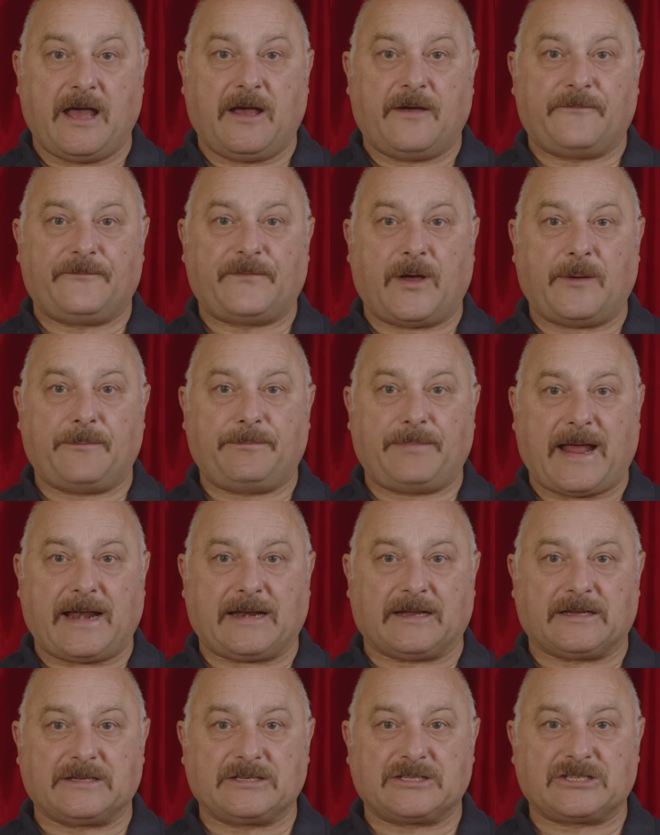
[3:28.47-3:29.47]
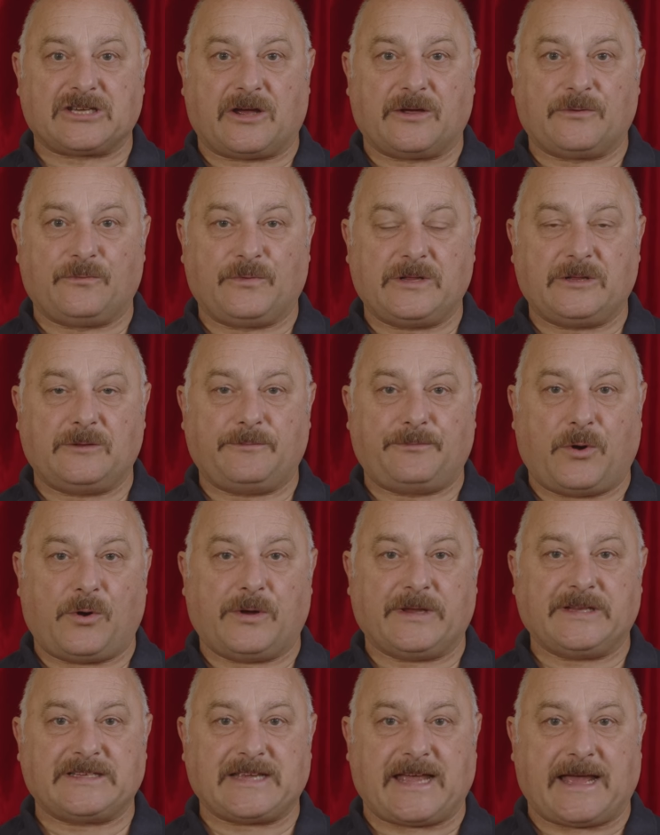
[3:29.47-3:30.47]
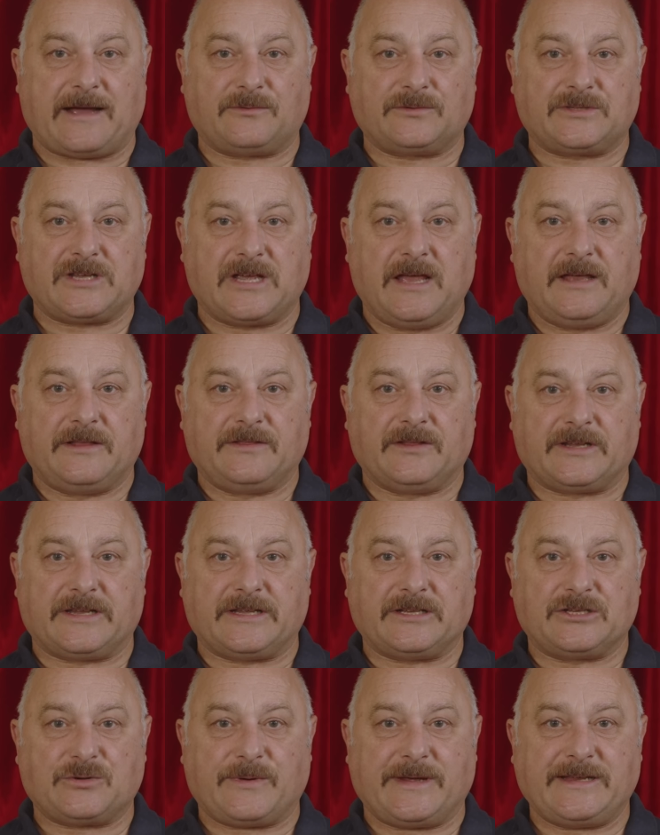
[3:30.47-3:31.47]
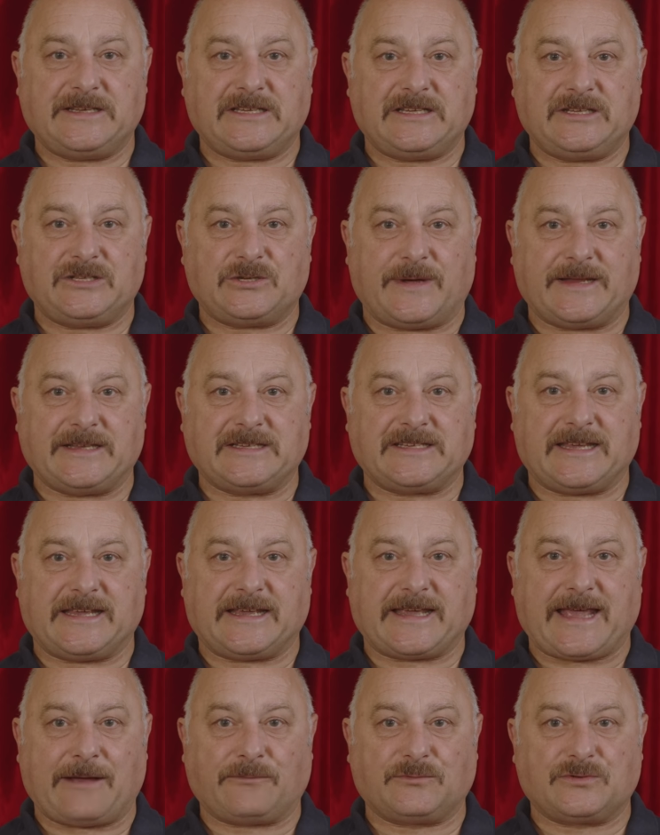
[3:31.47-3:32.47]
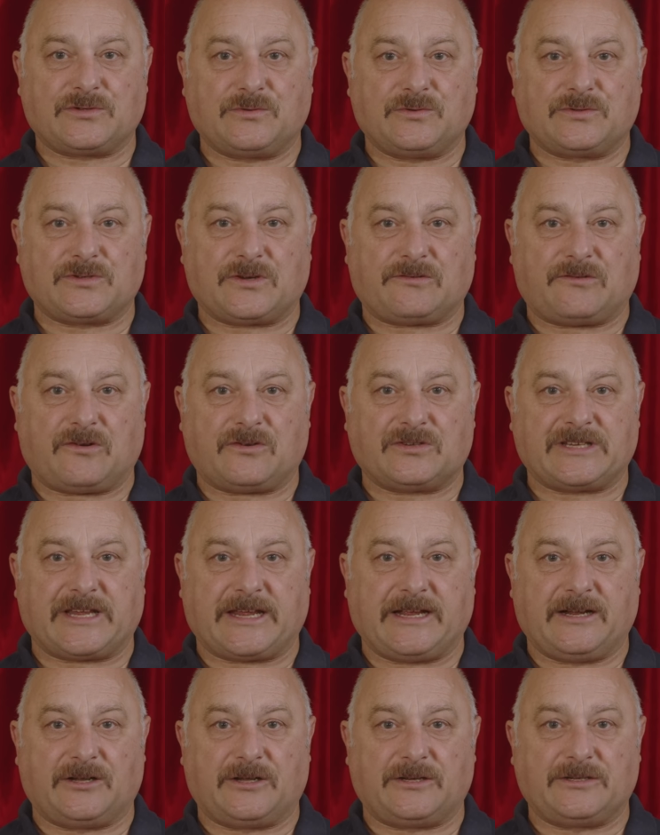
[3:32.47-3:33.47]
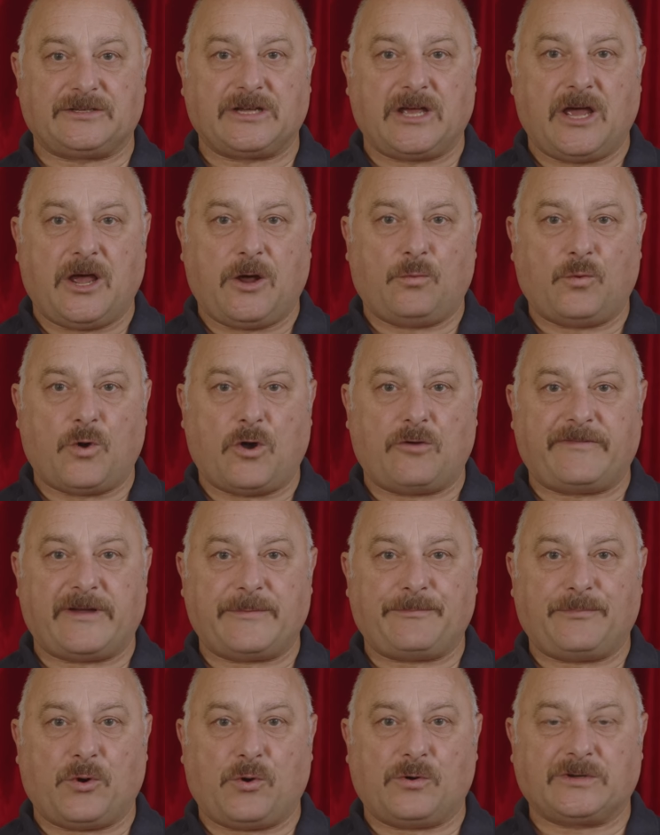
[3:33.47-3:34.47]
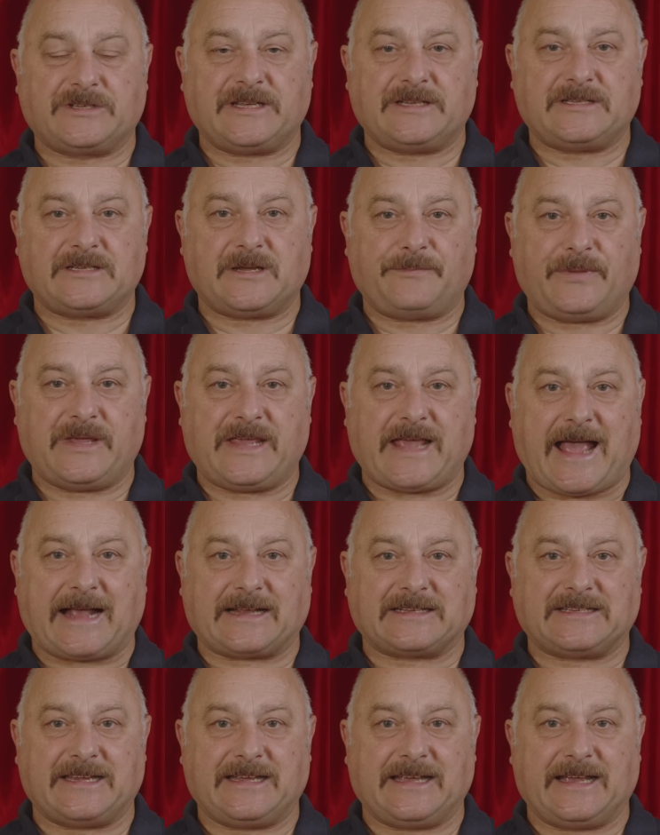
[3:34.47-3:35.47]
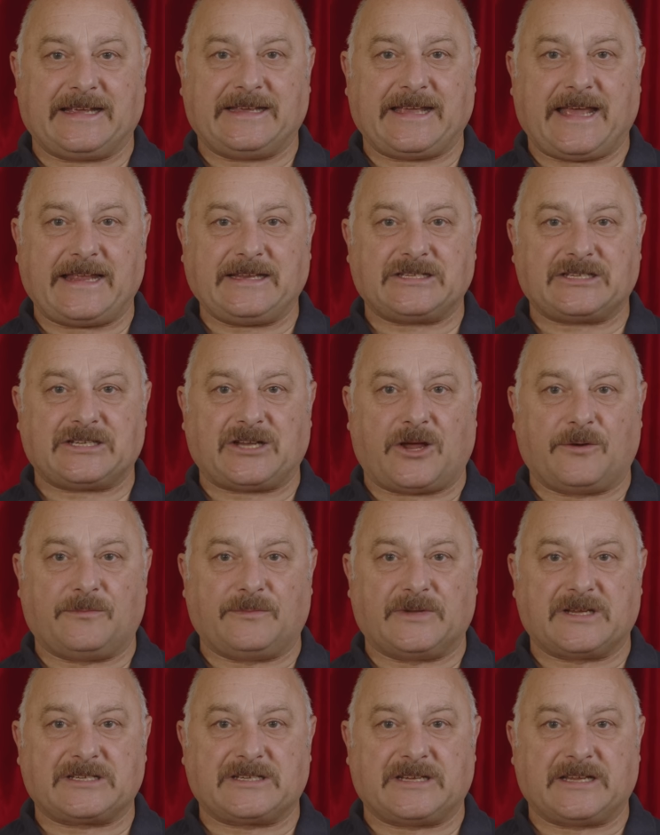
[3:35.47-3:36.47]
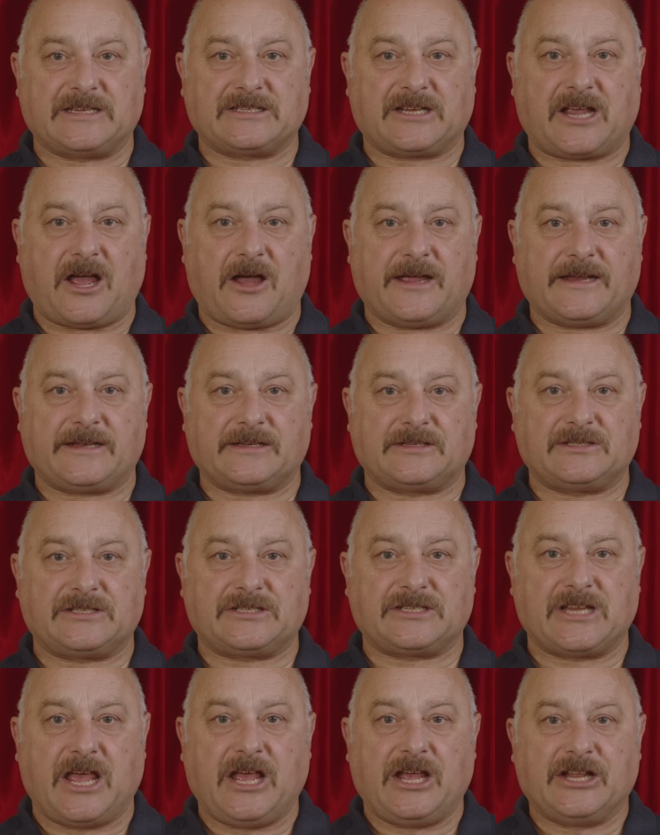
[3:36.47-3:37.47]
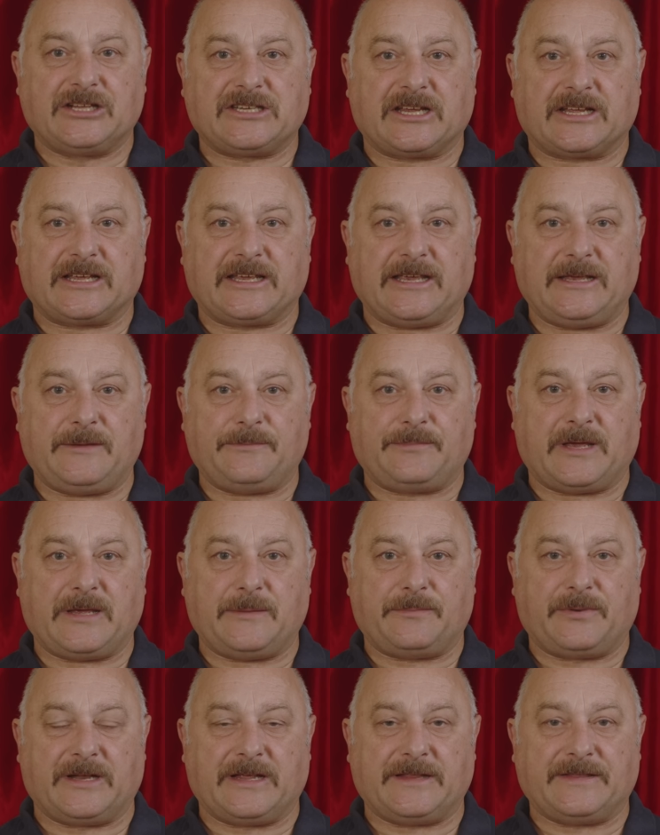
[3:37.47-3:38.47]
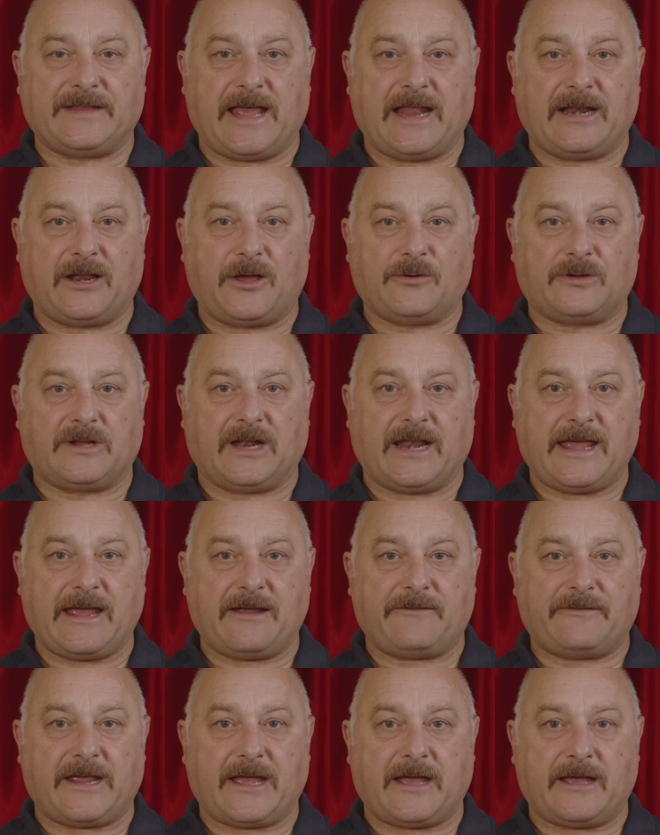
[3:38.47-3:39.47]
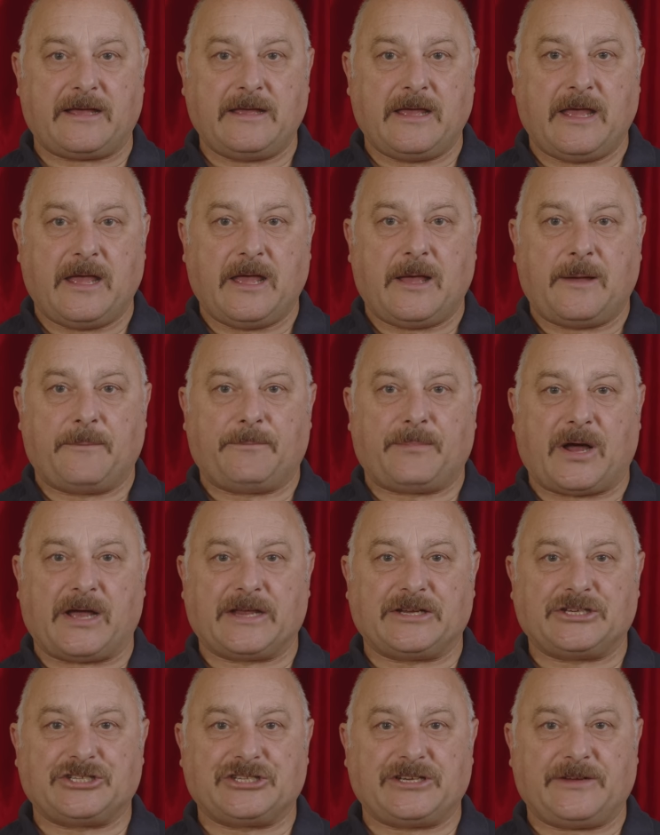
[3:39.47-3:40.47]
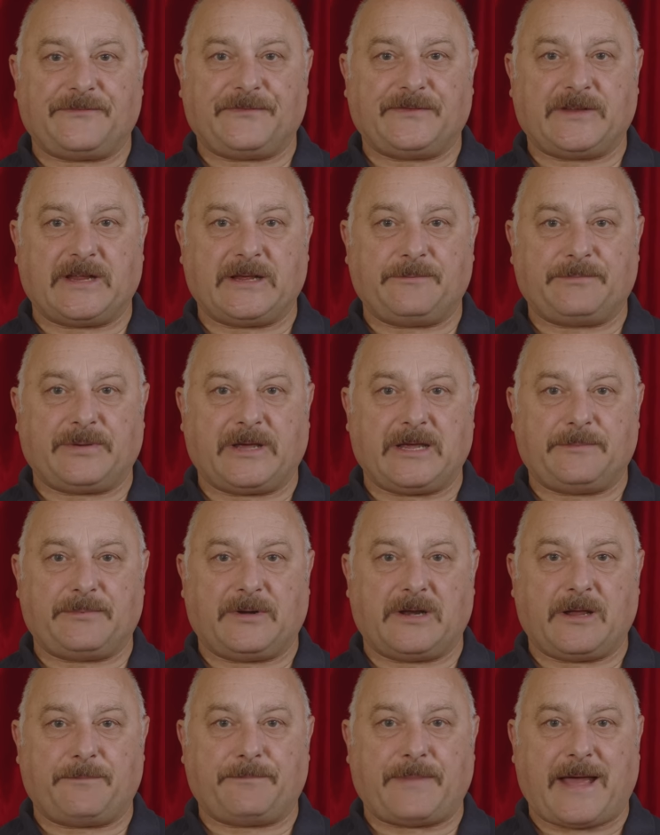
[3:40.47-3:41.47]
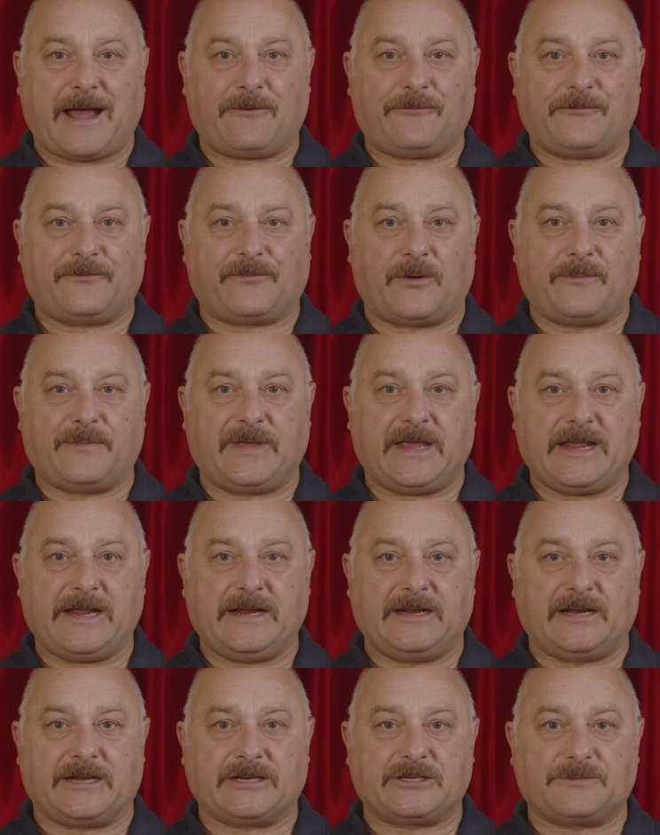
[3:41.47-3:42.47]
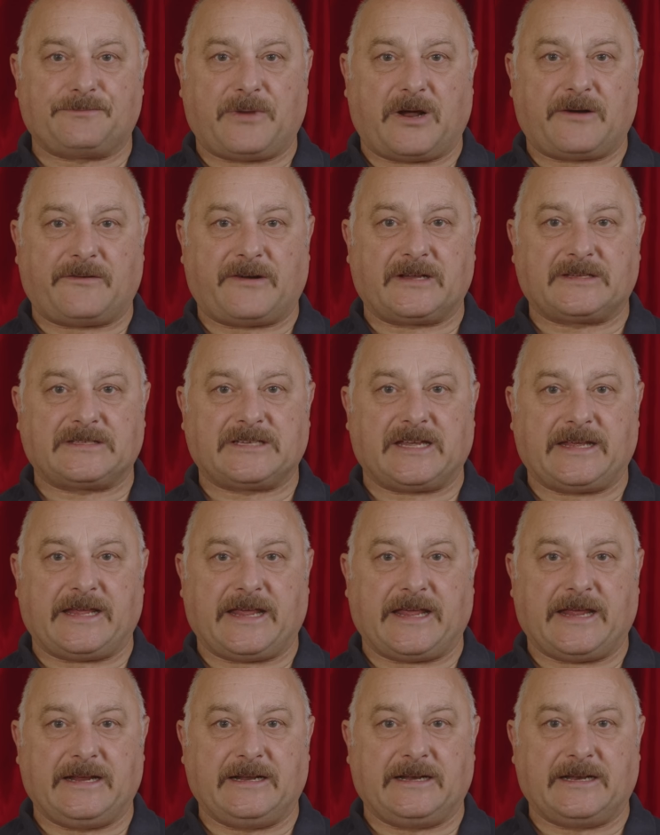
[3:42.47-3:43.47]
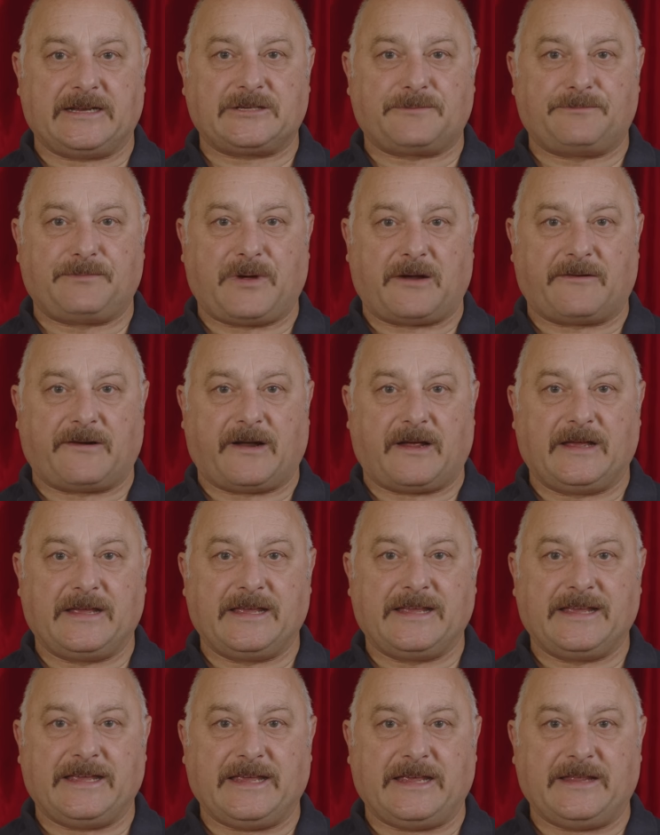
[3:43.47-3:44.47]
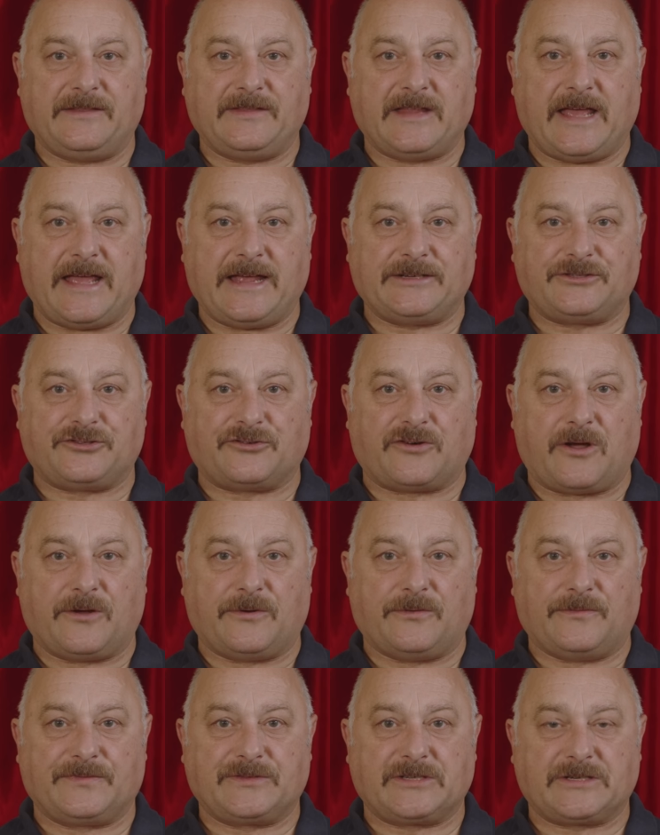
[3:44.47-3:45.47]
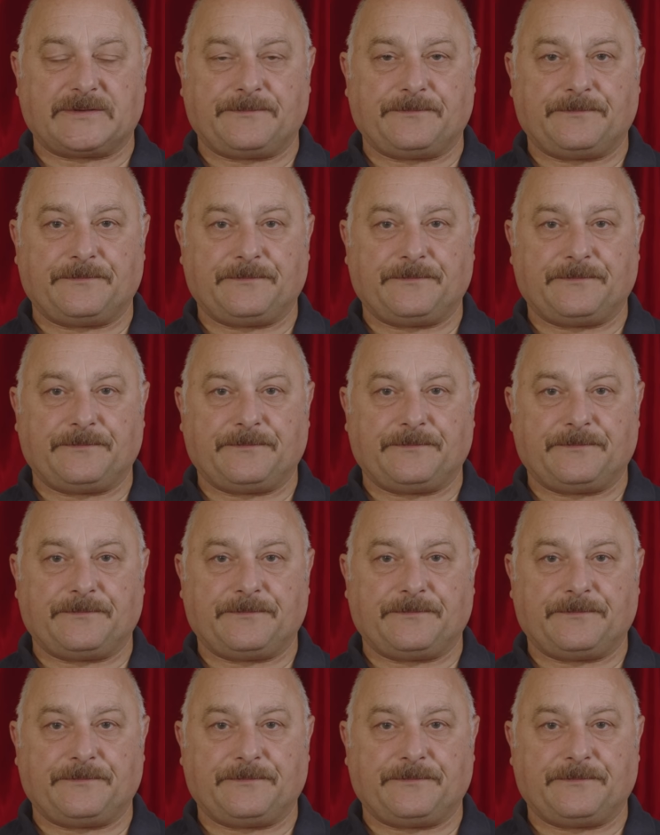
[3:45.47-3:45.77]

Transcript: for balance, I will point out that in 2020, councils across England were reported to be acting against homelessness guidance to keep people in their local area by shifting people about from English borough to English borough in their droves.